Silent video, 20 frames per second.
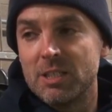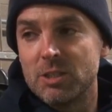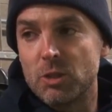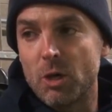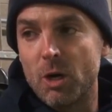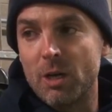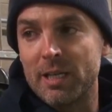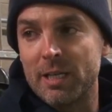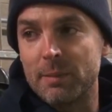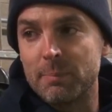
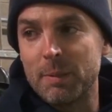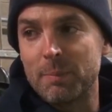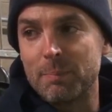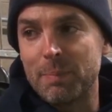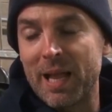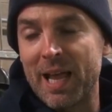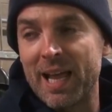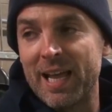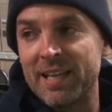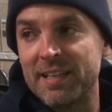had been
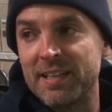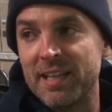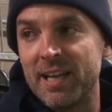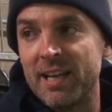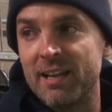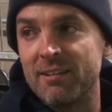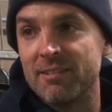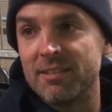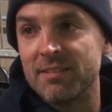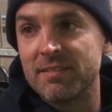playing
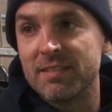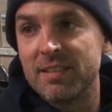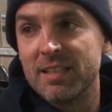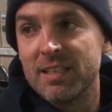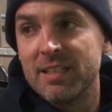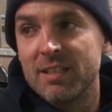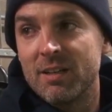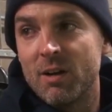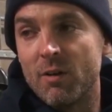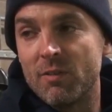there, and
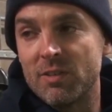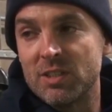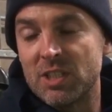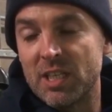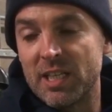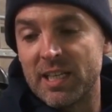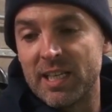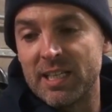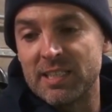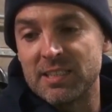
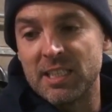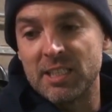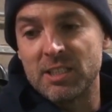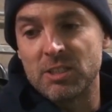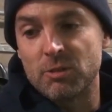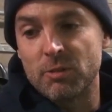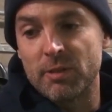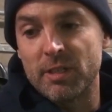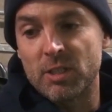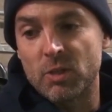obviously his
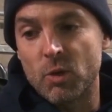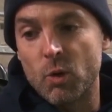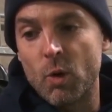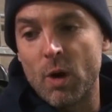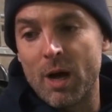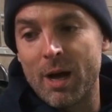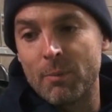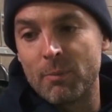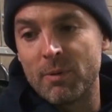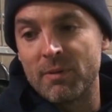injury had
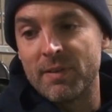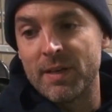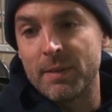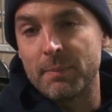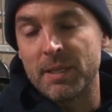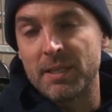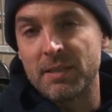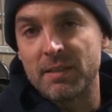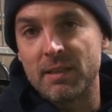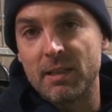caught up with
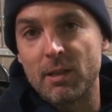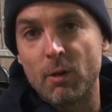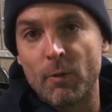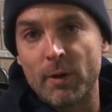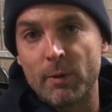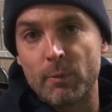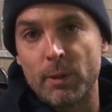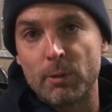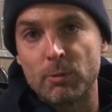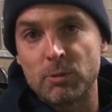him, and
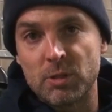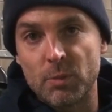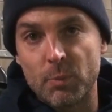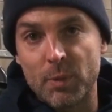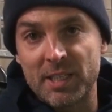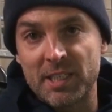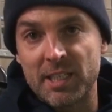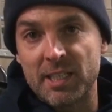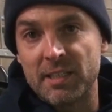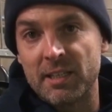Laurie Wilson
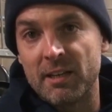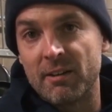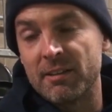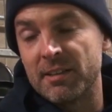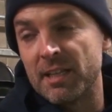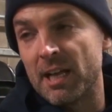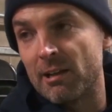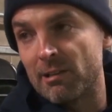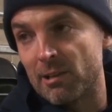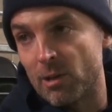went in there,
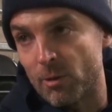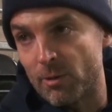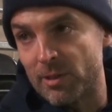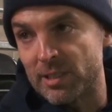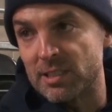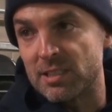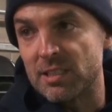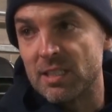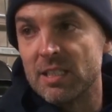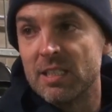and now
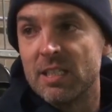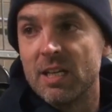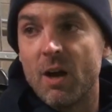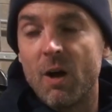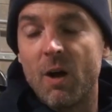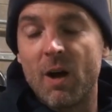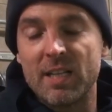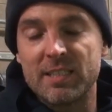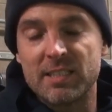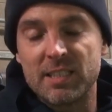Laurie's
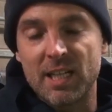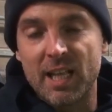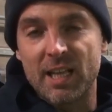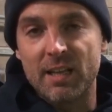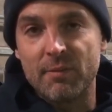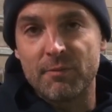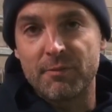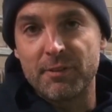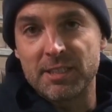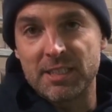
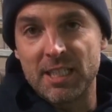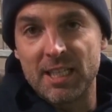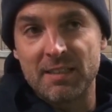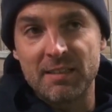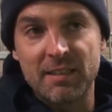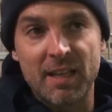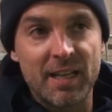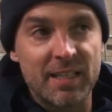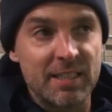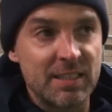isolating for
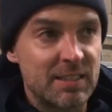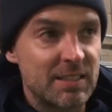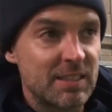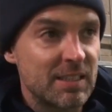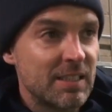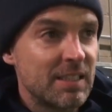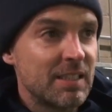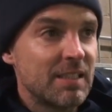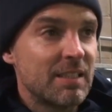10 days